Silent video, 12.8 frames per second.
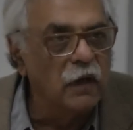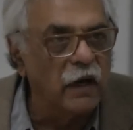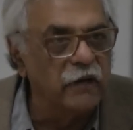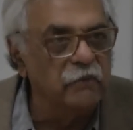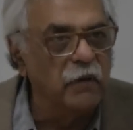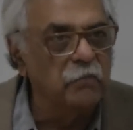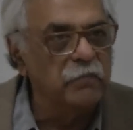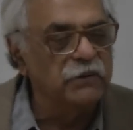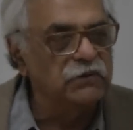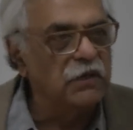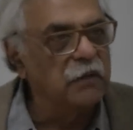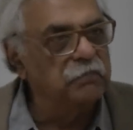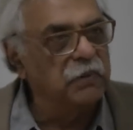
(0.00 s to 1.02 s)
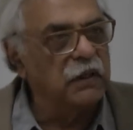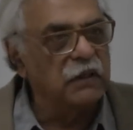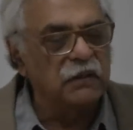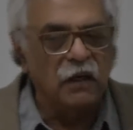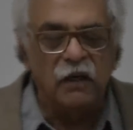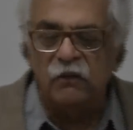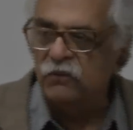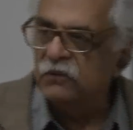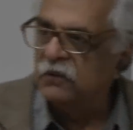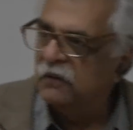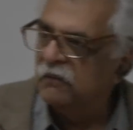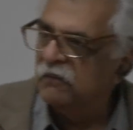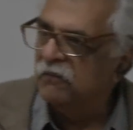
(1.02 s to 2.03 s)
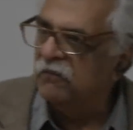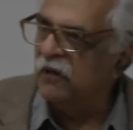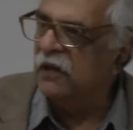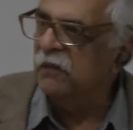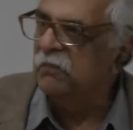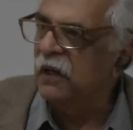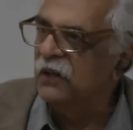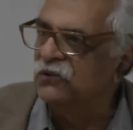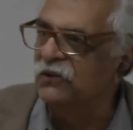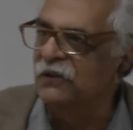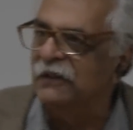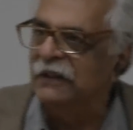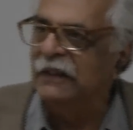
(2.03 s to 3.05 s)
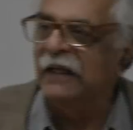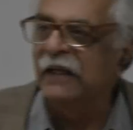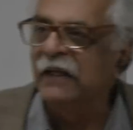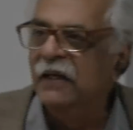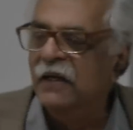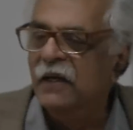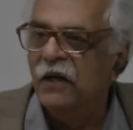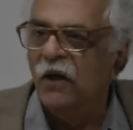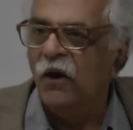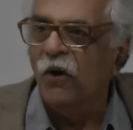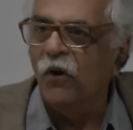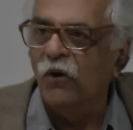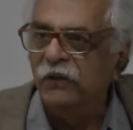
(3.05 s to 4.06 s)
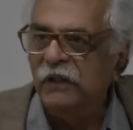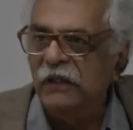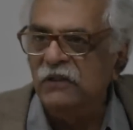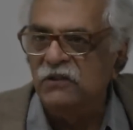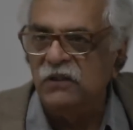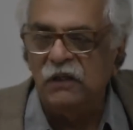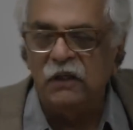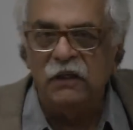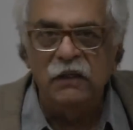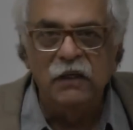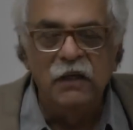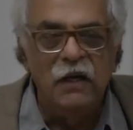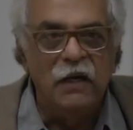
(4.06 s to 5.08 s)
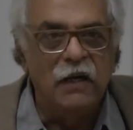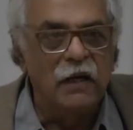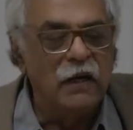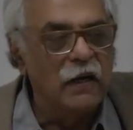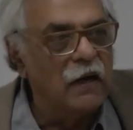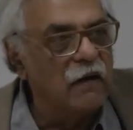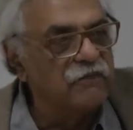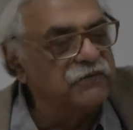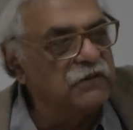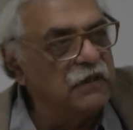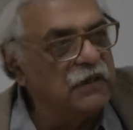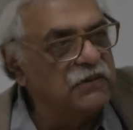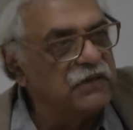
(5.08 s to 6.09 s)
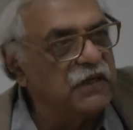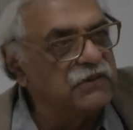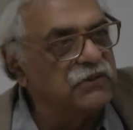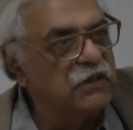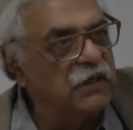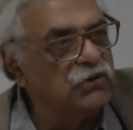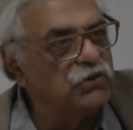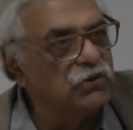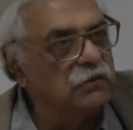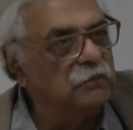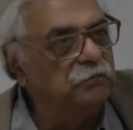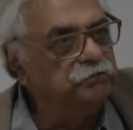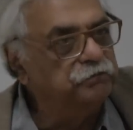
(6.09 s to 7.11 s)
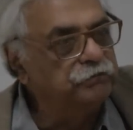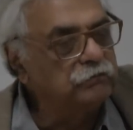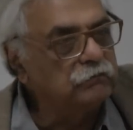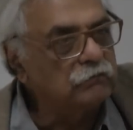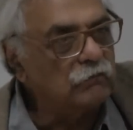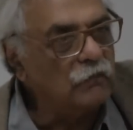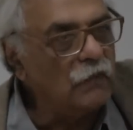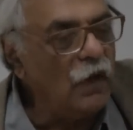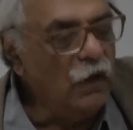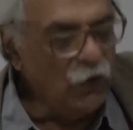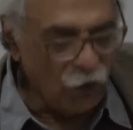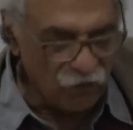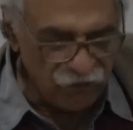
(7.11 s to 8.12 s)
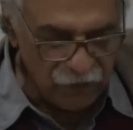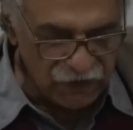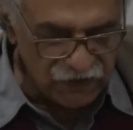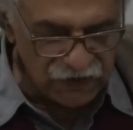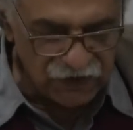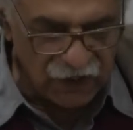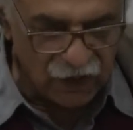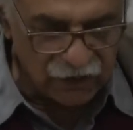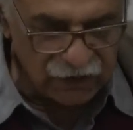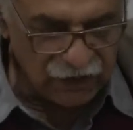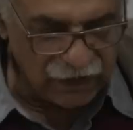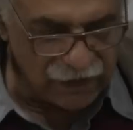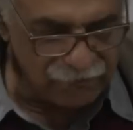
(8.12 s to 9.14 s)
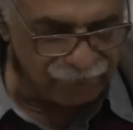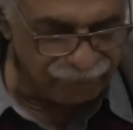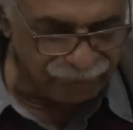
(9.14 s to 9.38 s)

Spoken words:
I remember typing it out very patiently on India after the assassination of Mrs. Gandhi.